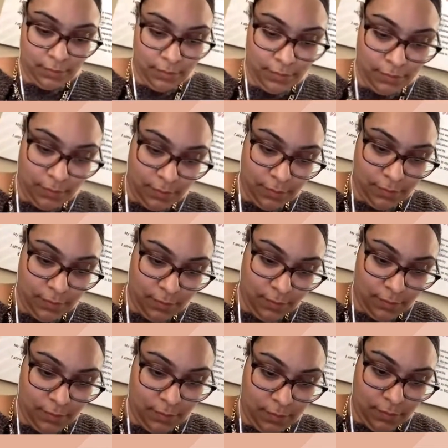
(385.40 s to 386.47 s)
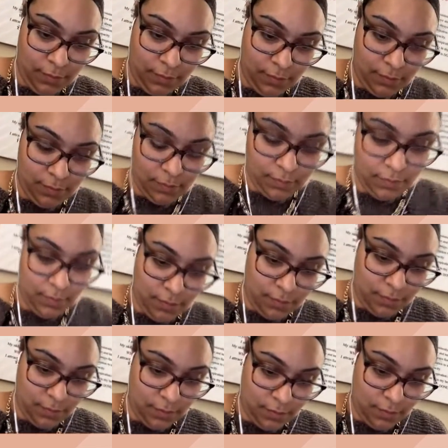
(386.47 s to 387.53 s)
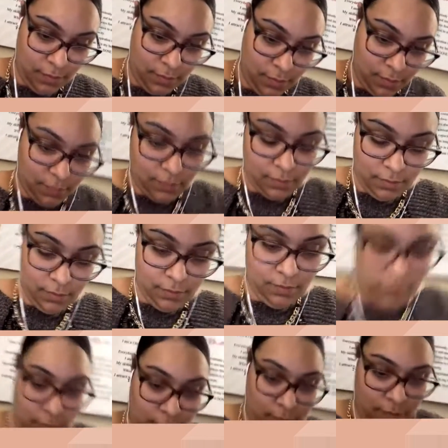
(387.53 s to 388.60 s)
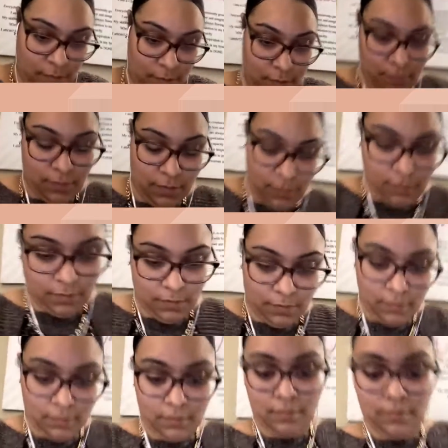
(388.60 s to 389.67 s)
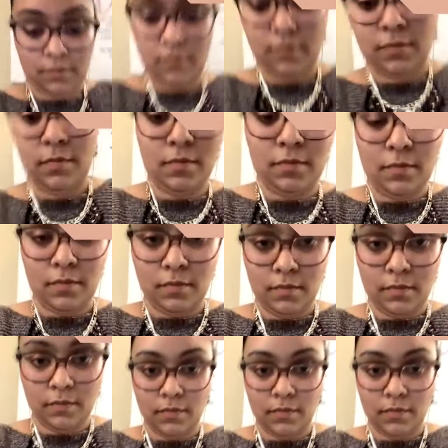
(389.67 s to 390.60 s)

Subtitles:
[no speech]